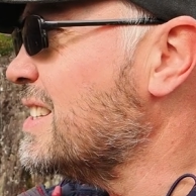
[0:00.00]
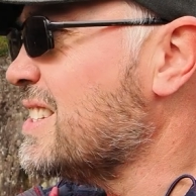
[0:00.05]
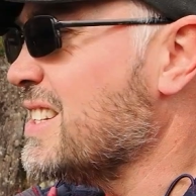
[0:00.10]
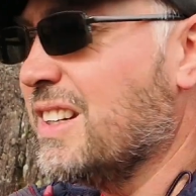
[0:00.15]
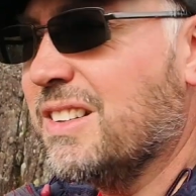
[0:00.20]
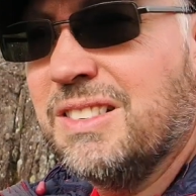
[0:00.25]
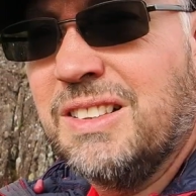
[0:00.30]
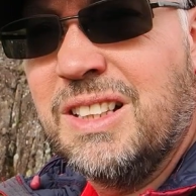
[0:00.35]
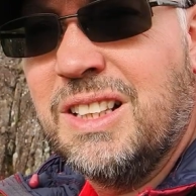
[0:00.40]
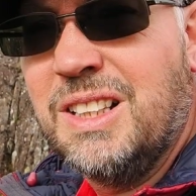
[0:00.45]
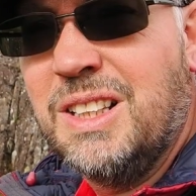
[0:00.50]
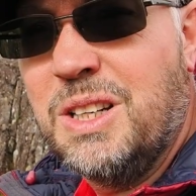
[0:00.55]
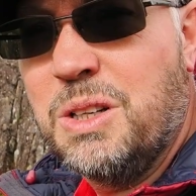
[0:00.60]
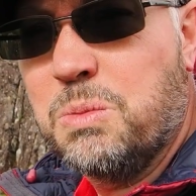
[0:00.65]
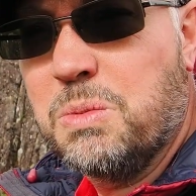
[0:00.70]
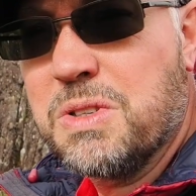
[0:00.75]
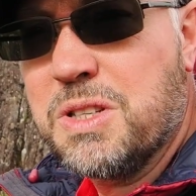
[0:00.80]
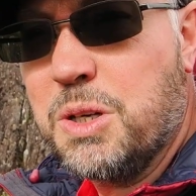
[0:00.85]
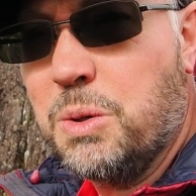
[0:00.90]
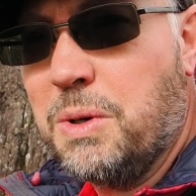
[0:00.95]
so
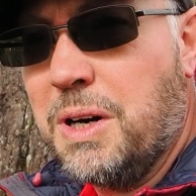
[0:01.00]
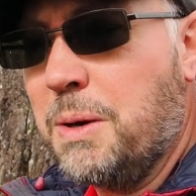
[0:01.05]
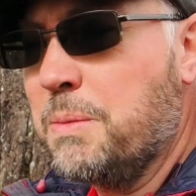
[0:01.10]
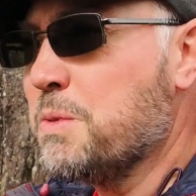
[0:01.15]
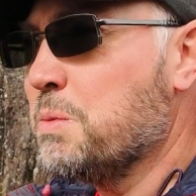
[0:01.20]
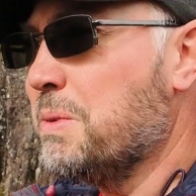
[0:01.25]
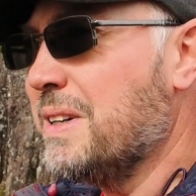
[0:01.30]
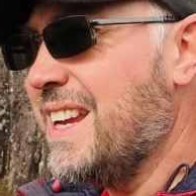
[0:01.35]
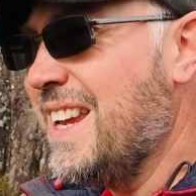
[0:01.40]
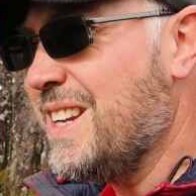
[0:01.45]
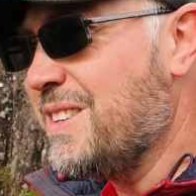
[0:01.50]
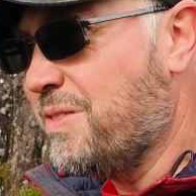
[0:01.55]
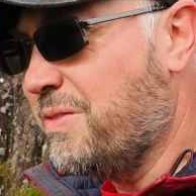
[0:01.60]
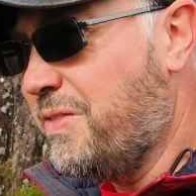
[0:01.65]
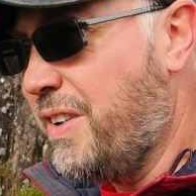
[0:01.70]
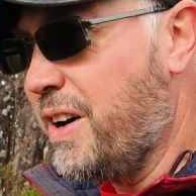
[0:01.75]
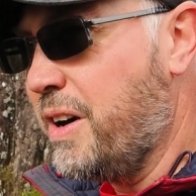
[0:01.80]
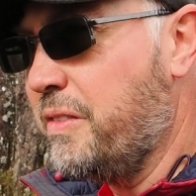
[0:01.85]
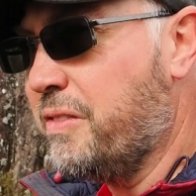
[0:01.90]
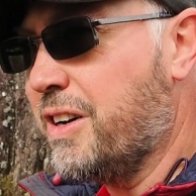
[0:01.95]
we'll see what happens. But it is
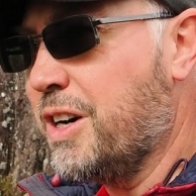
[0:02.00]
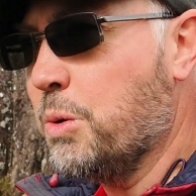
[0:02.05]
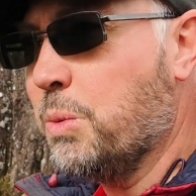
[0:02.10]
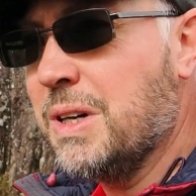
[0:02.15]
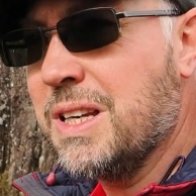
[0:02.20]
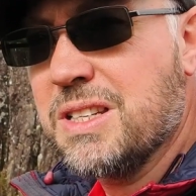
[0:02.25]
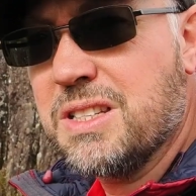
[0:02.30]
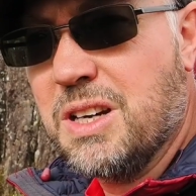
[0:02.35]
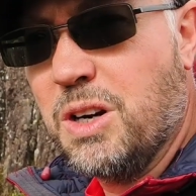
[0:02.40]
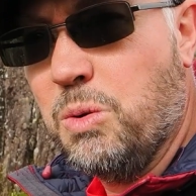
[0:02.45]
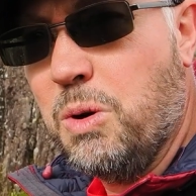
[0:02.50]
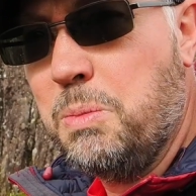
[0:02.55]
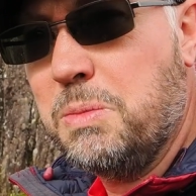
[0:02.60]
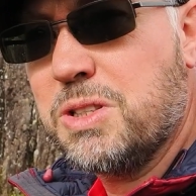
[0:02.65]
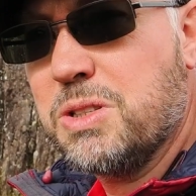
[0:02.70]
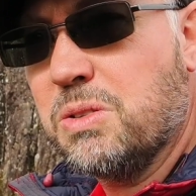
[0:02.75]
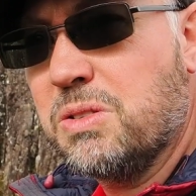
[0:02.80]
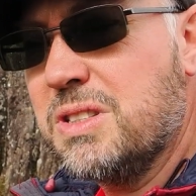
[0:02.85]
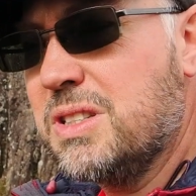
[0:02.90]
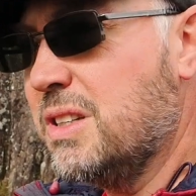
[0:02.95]
very, very windy, so I won't be
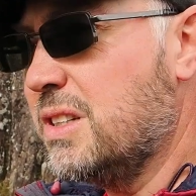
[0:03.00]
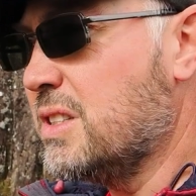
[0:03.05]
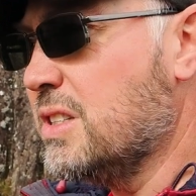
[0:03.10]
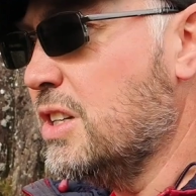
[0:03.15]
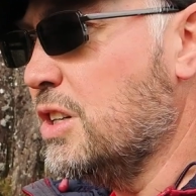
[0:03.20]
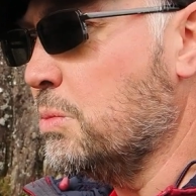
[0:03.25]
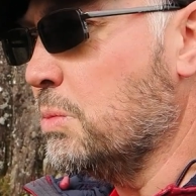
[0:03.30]
talking to you too